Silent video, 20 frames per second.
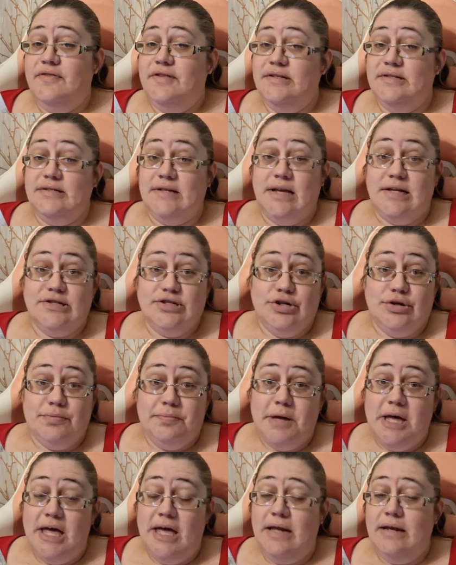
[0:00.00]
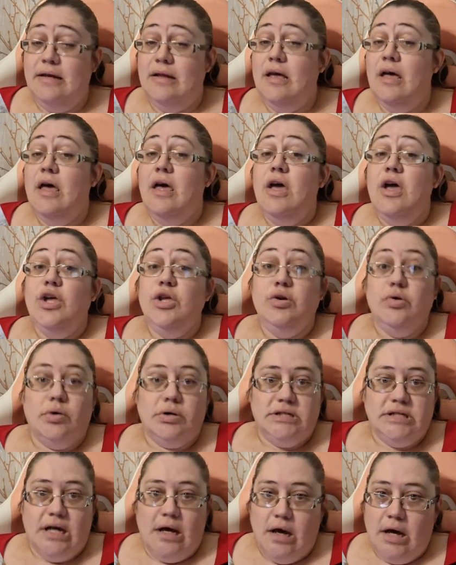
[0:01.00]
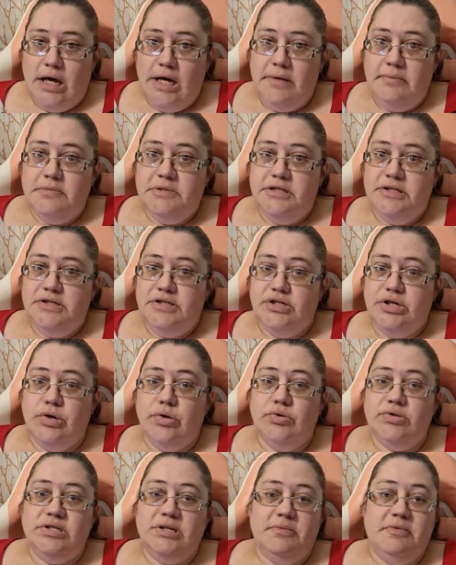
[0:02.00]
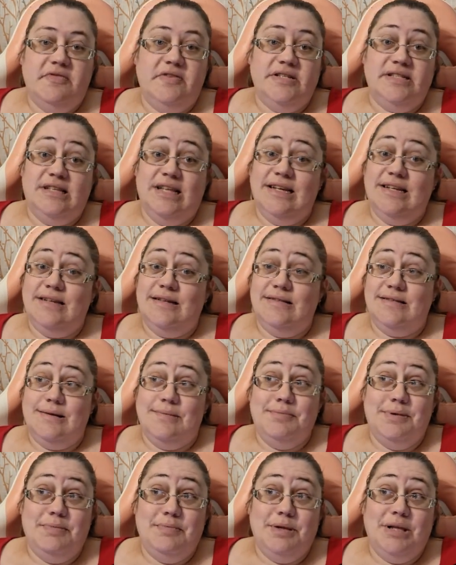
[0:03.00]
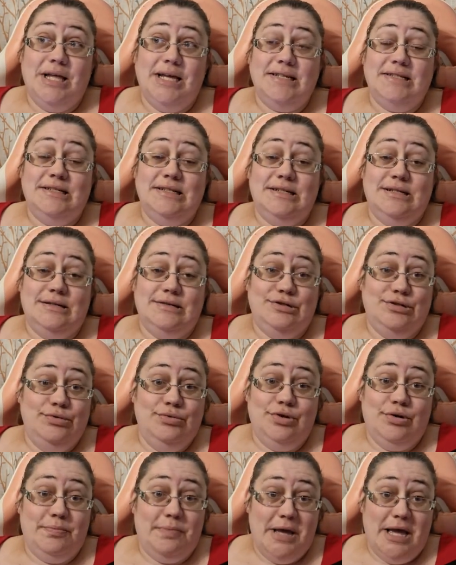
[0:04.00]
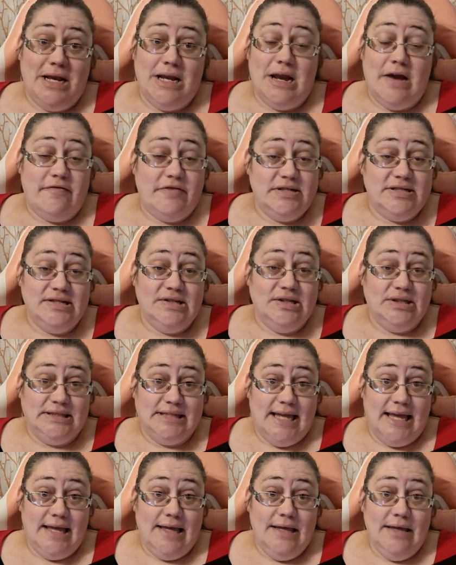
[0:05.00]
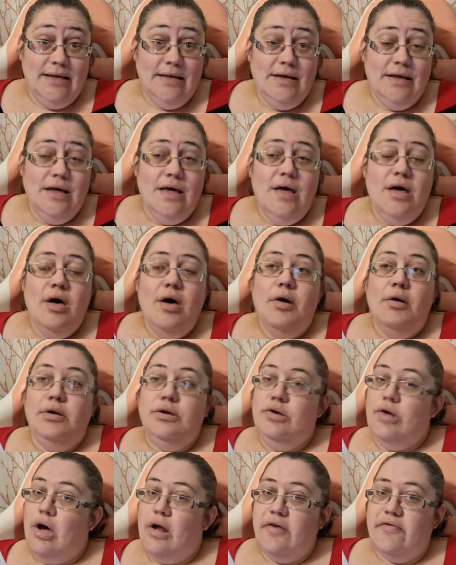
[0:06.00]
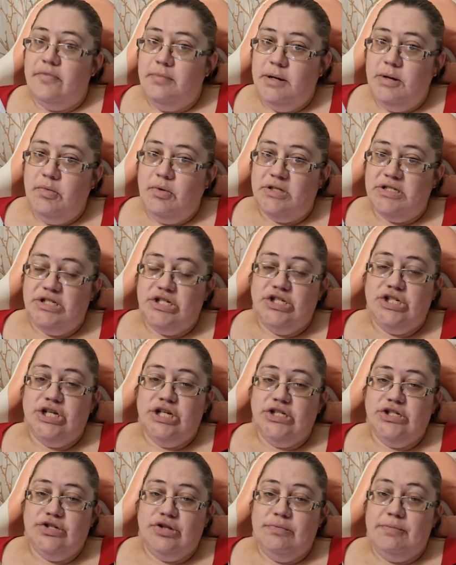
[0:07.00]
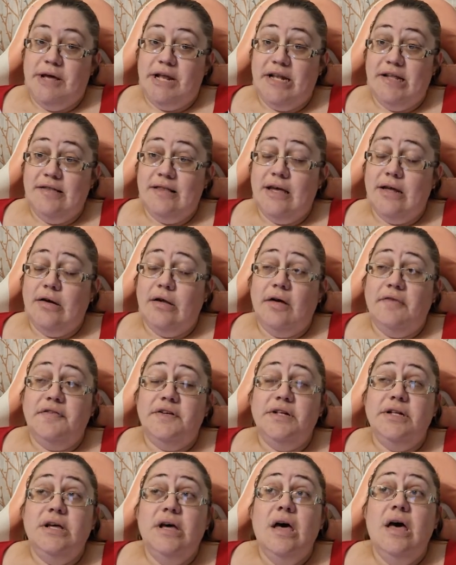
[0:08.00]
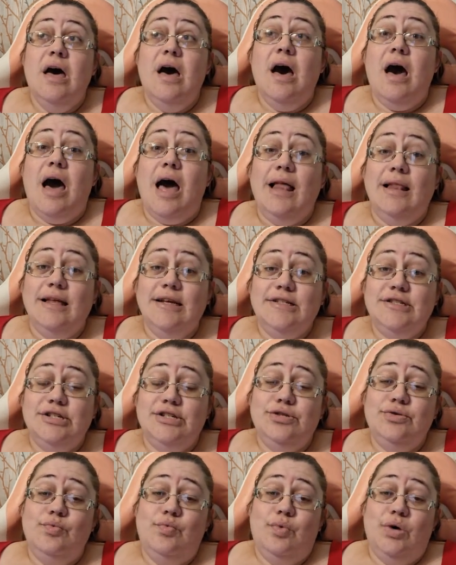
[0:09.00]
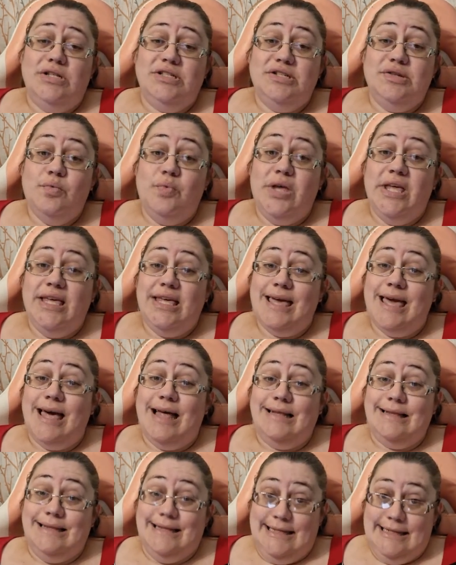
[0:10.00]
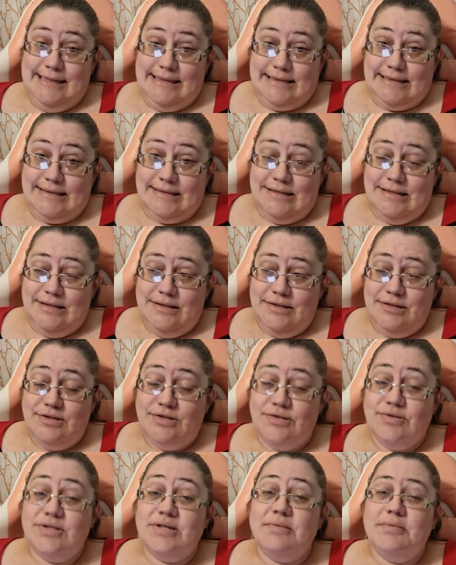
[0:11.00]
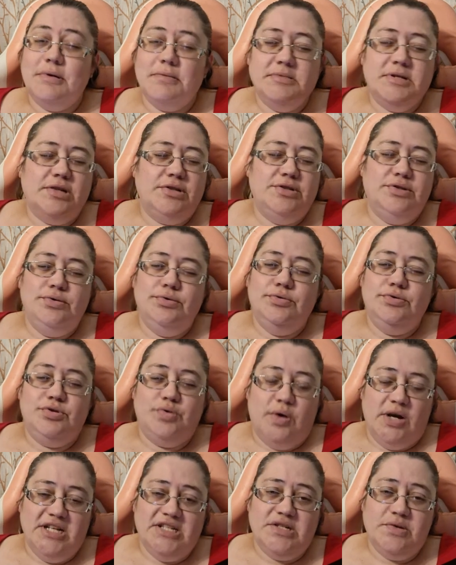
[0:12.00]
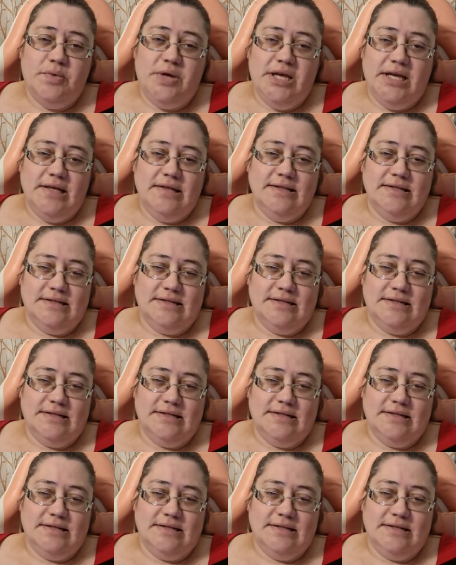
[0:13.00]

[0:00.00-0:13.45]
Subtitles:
the size of your pen, your time. So some people like to do their pen every single day. Not everybody wants to change their bedding that often. I like to do once a week at least. So sometimes I'll do twice a week in the